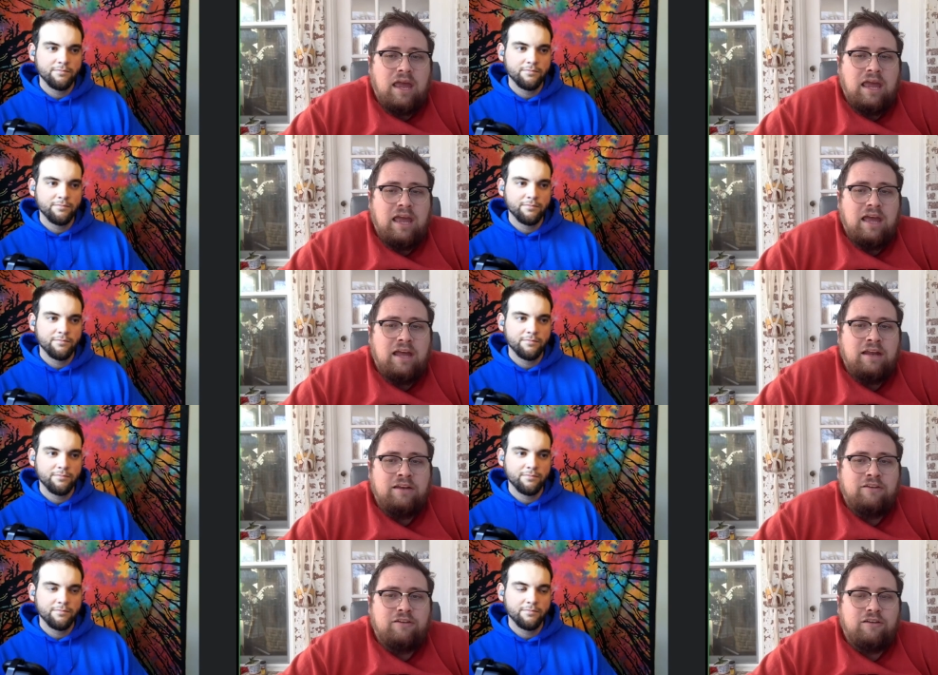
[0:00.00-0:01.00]

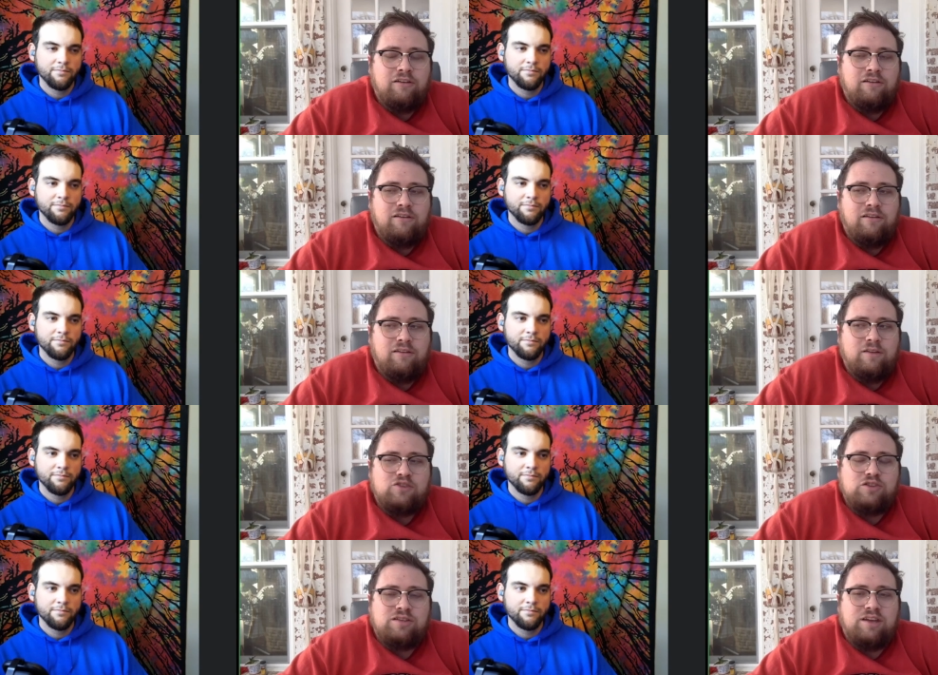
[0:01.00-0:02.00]
Speaker 1: and
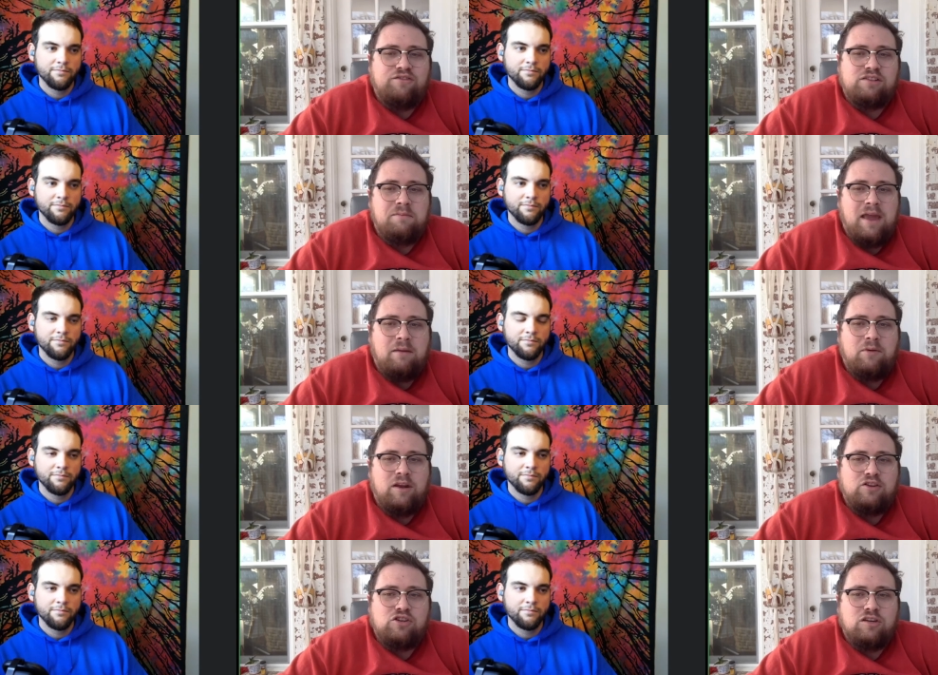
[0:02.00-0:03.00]
this just gives them
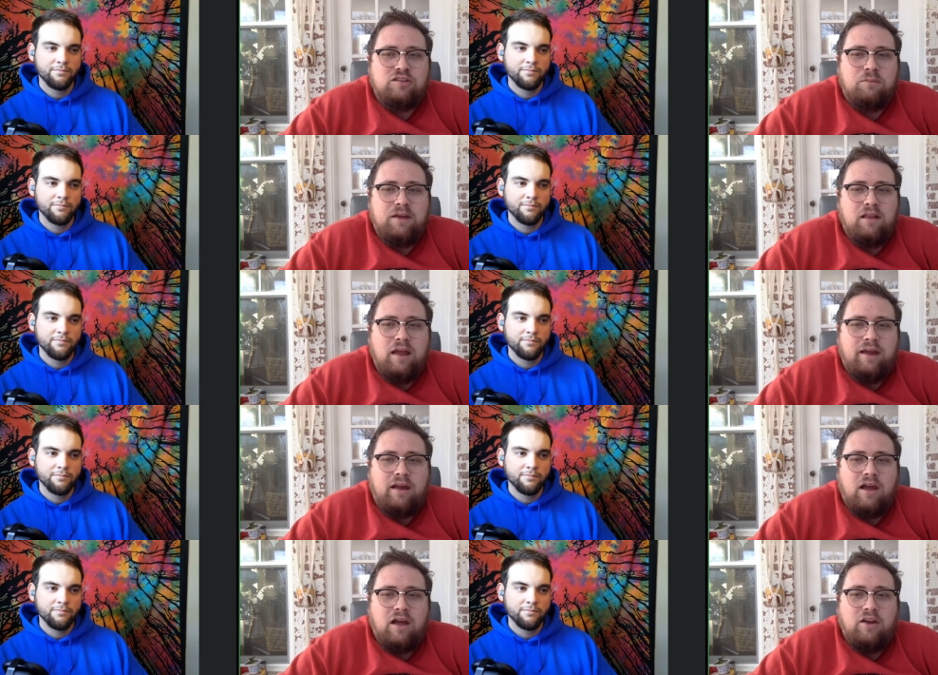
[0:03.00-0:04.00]
ammunition to be
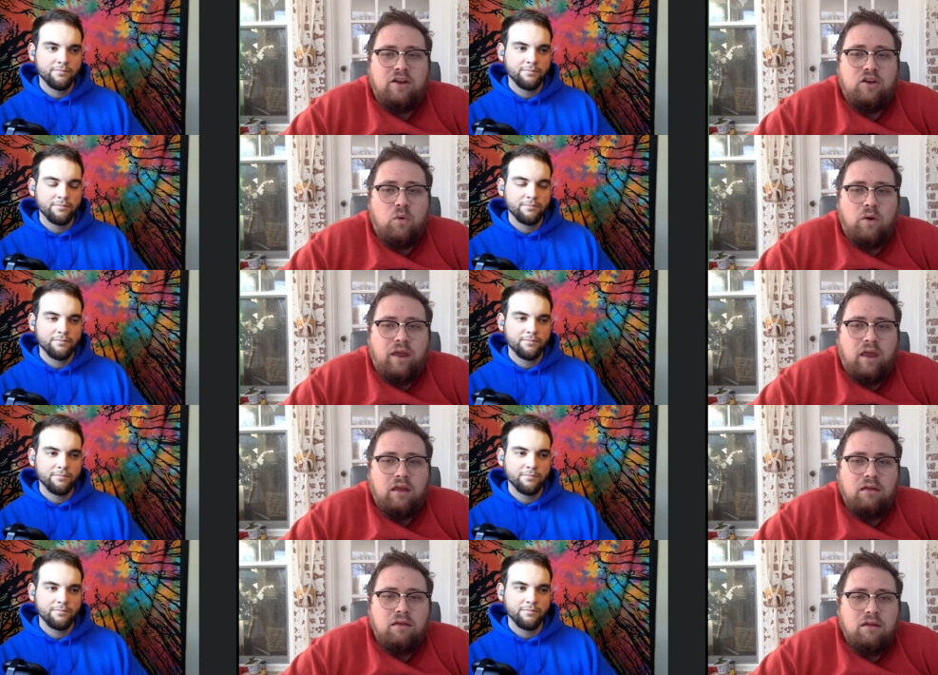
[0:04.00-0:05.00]
like annoying.
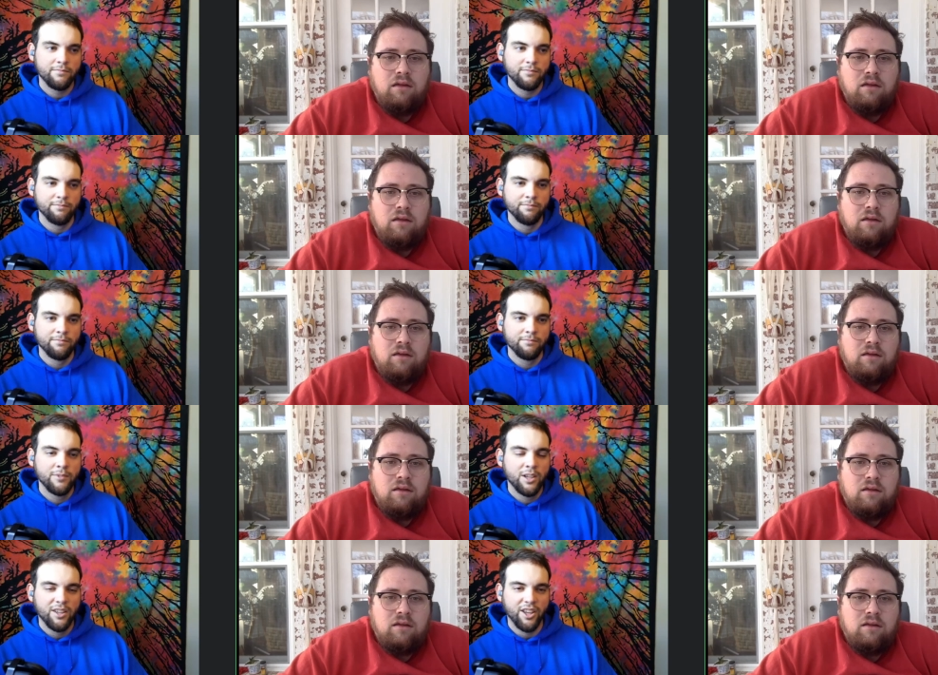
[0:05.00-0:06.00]
Speaker 2: Mm-hmm.
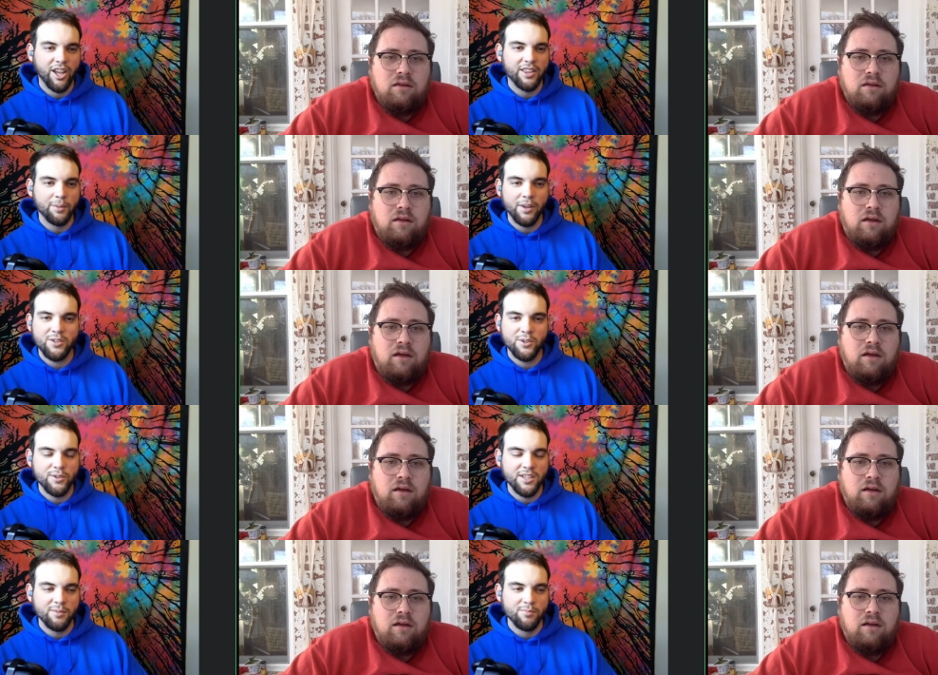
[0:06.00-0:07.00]
They had the best two
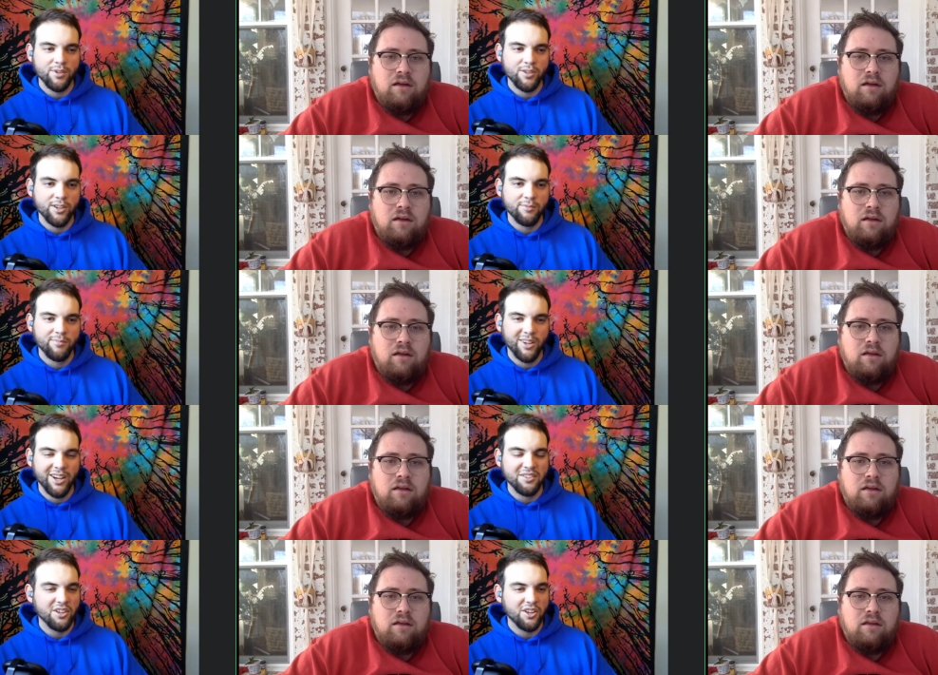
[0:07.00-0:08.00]
teams this year,
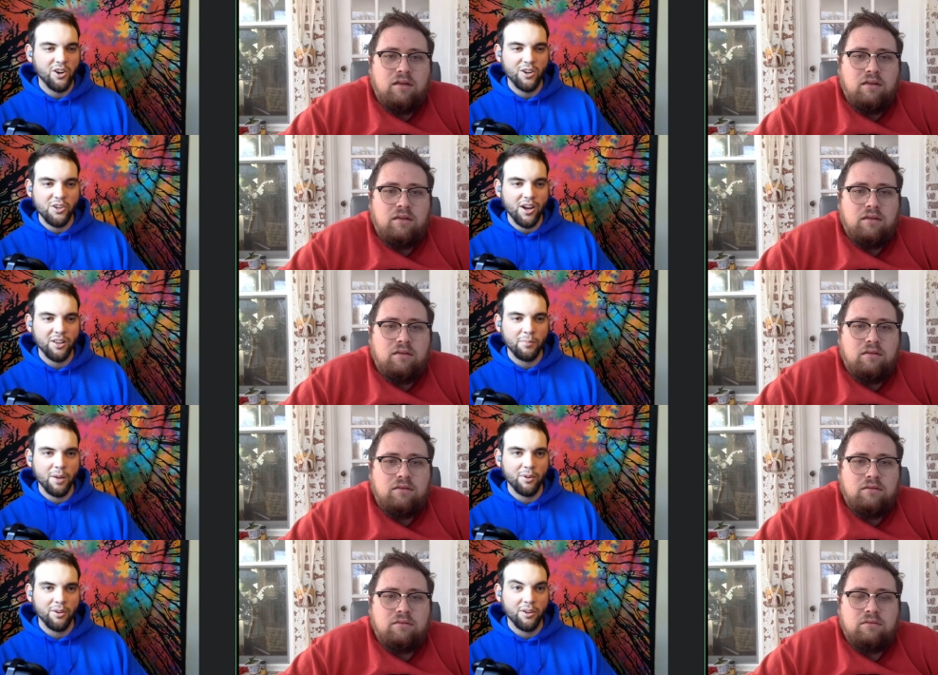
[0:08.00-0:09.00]
and you could argue
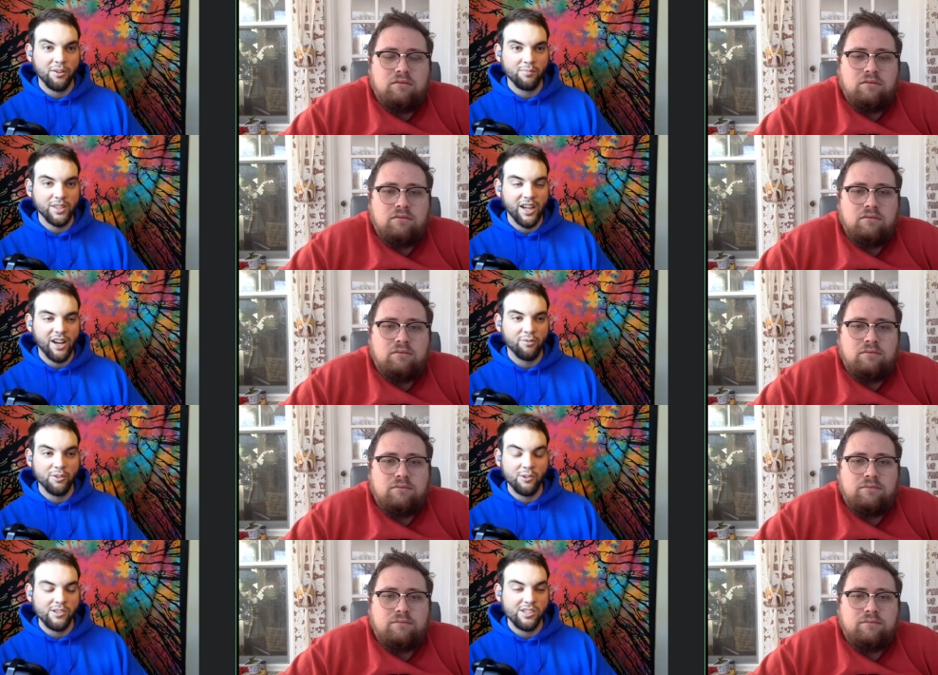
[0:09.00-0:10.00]
Alabama halfway through
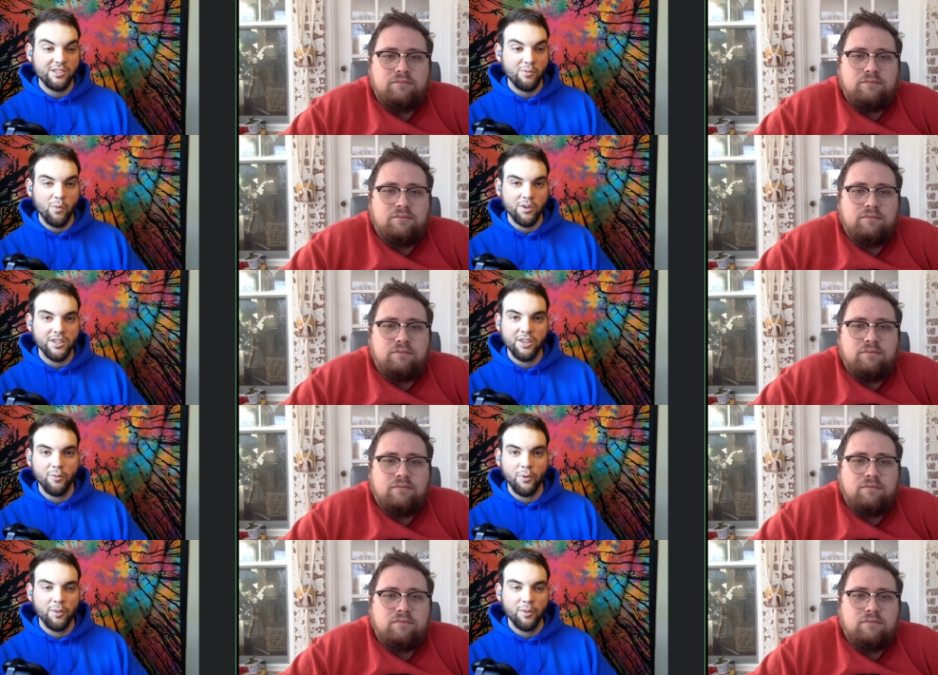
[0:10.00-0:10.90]
the season wasn't even one of the